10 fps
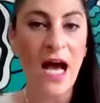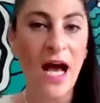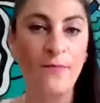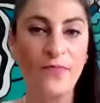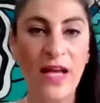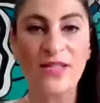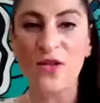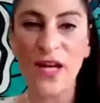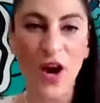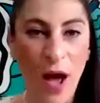And so
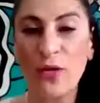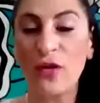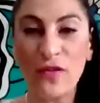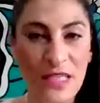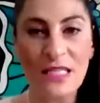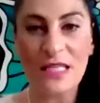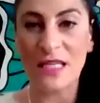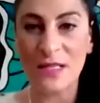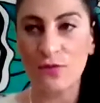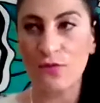then I moved into
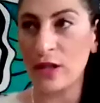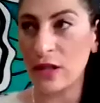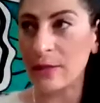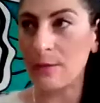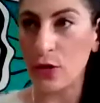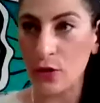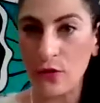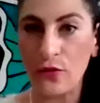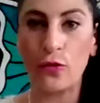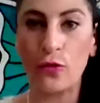this really
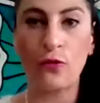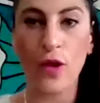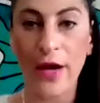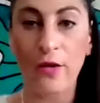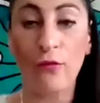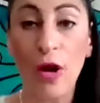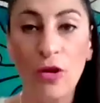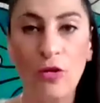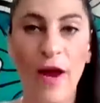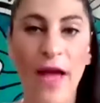beautiful
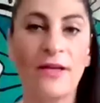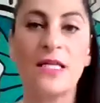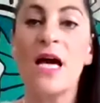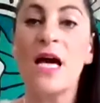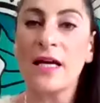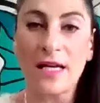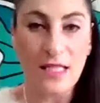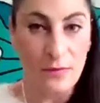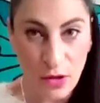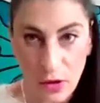role around
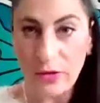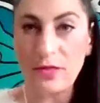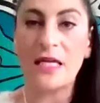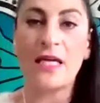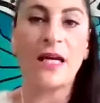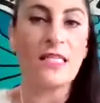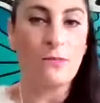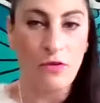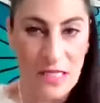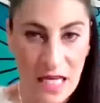customer loyalty and
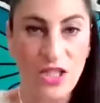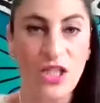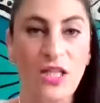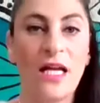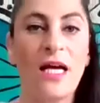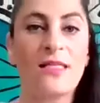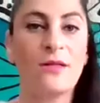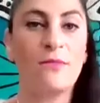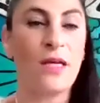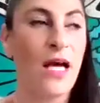customer retention and
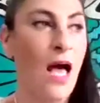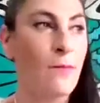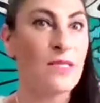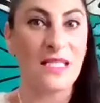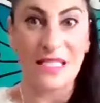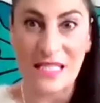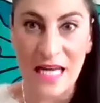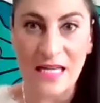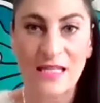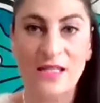customer
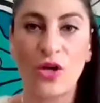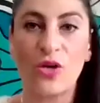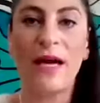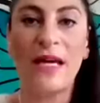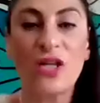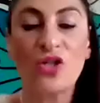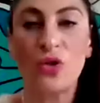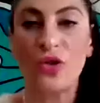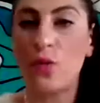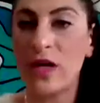success. So making
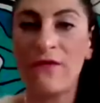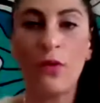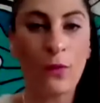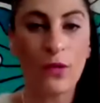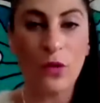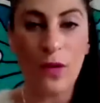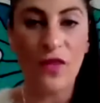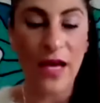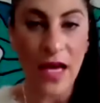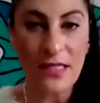sure that whatever we were doing with
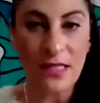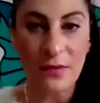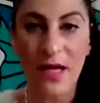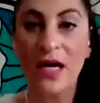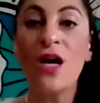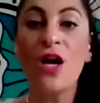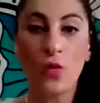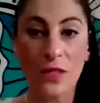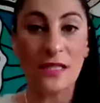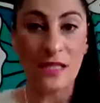that customer
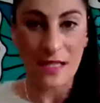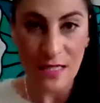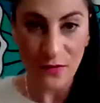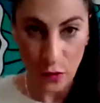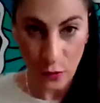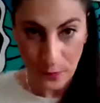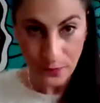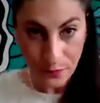was successful.